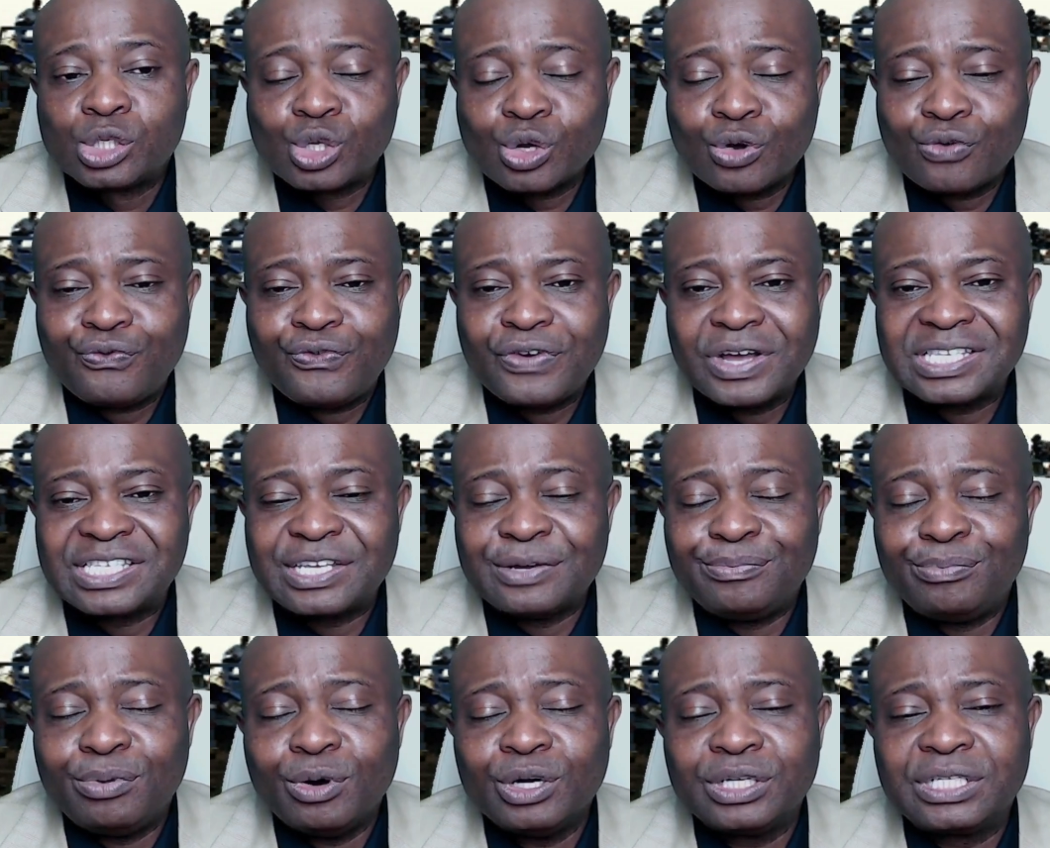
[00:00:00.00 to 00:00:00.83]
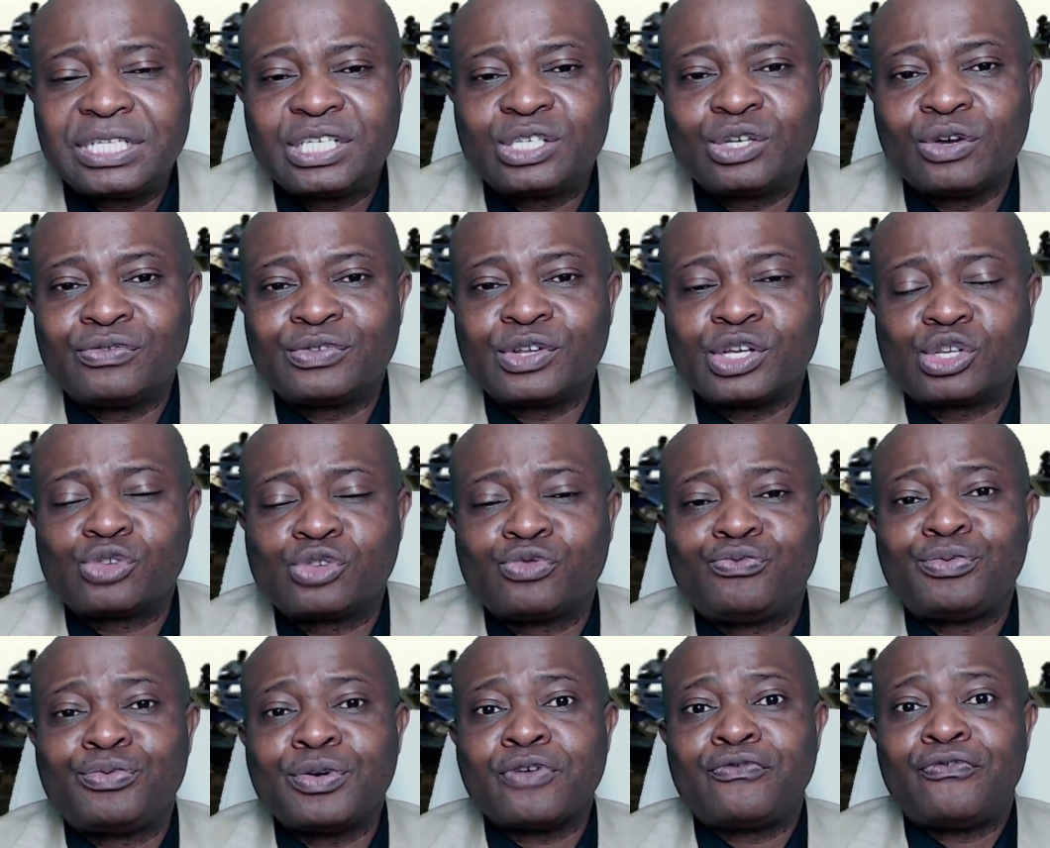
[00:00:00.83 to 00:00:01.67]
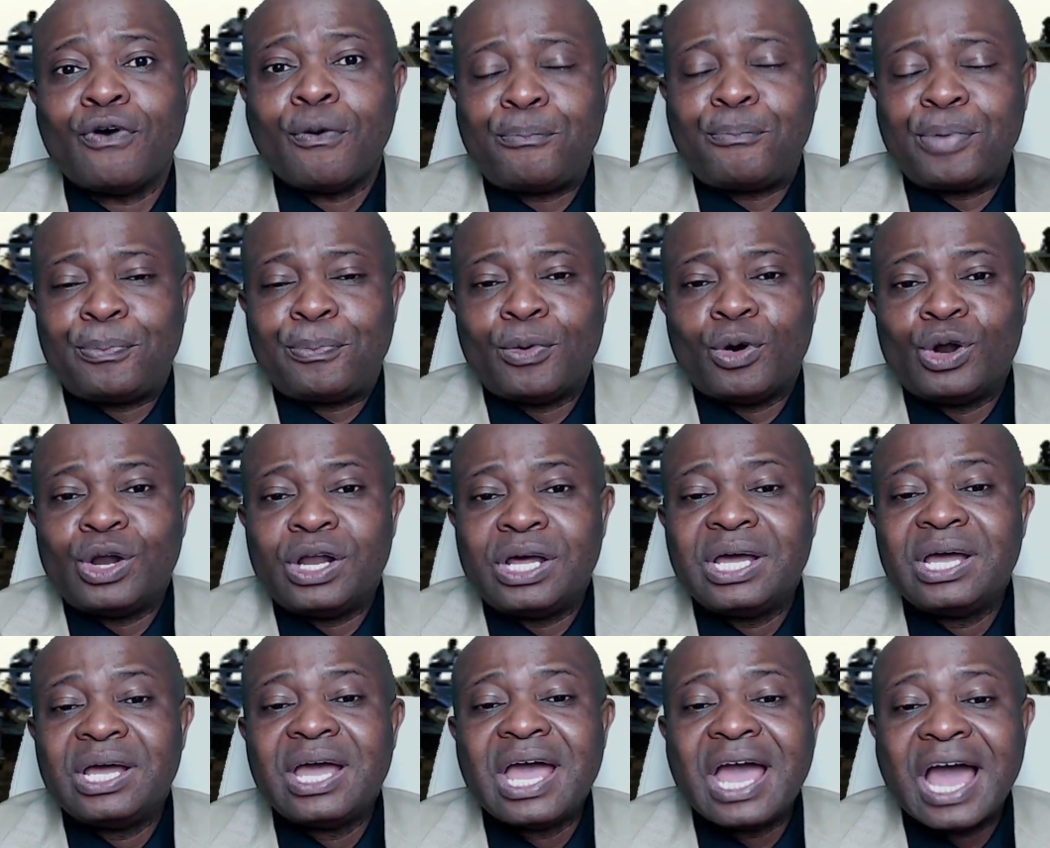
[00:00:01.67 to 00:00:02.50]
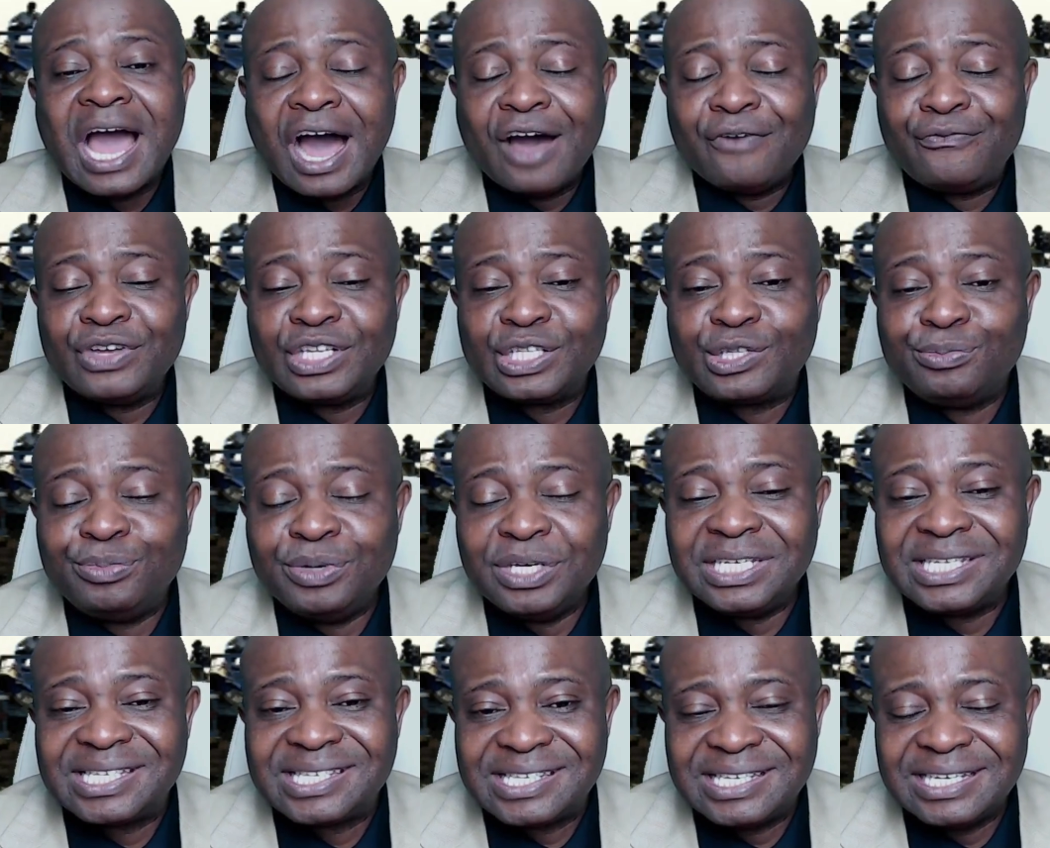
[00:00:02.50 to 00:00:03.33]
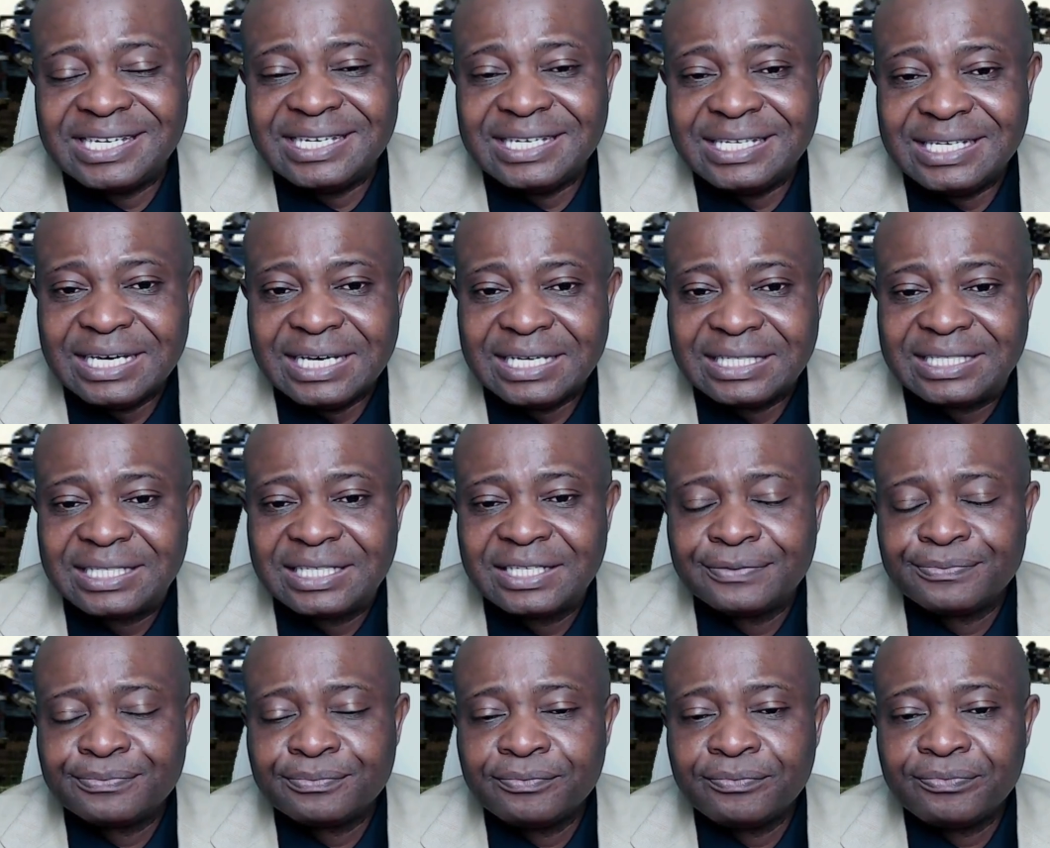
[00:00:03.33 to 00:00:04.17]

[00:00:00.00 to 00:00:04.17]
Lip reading: So far, the bodies of those 4 people haven't been seen yet.